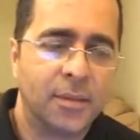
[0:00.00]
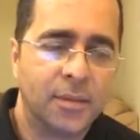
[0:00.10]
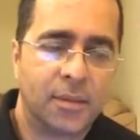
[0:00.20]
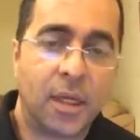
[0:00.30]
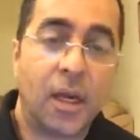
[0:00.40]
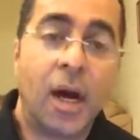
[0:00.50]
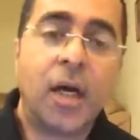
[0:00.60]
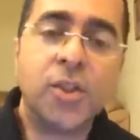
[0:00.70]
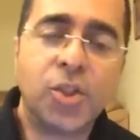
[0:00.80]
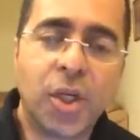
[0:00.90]
the
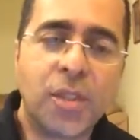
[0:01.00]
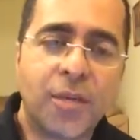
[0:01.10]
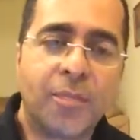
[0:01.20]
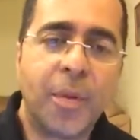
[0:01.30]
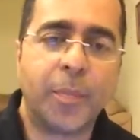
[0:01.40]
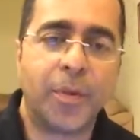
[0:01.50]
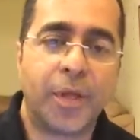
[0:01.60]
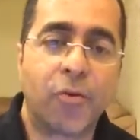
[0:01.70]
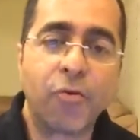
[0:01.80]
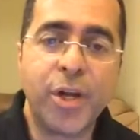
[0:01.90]
hundreds of people
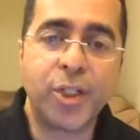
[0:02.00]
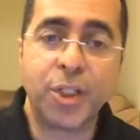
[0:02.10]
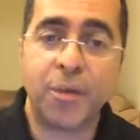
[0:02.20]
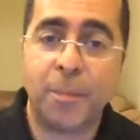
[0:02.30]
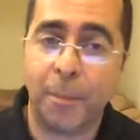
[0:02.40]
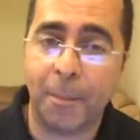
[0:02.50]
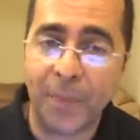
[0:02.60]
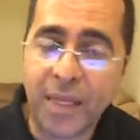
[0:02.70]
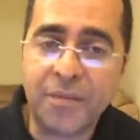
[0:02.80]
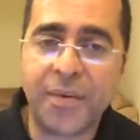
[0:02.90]
that reach
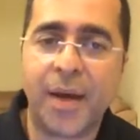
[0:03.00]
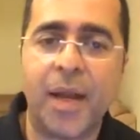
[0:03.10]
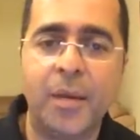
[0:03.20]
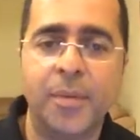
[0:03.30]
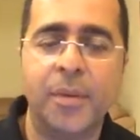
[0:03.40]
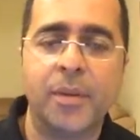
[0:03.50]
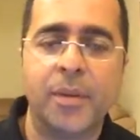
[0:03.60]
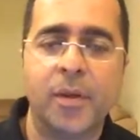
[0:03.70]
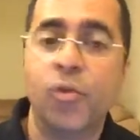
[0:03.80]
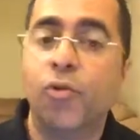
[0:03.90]
me for help
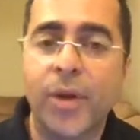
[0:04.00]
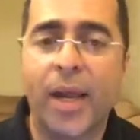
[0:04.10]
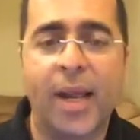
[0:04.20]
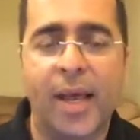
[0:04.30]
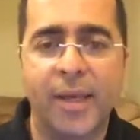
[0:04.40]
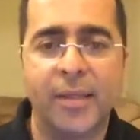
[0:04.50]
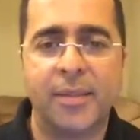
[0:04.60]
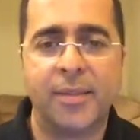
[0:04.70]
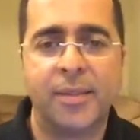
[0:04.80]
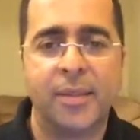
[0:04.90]

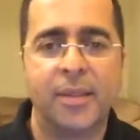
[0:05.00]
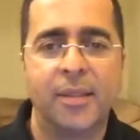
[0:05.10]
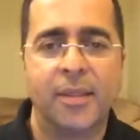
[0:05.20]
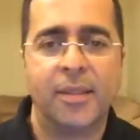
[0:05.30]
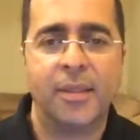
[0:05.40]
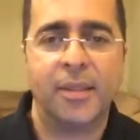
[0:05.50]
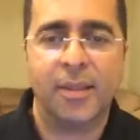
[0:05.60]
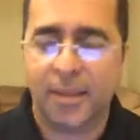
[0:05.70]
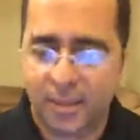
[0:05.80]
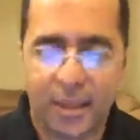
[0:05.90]
realize
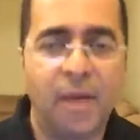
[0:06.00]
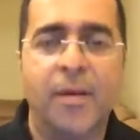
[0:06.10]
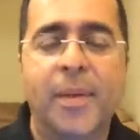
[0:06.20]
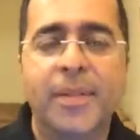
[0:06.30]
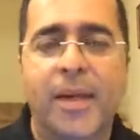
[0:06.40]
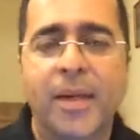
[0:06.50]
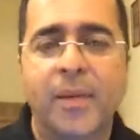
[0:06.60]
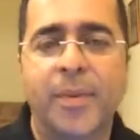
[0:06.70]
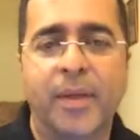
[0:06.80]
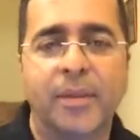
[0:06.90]
the government are helping.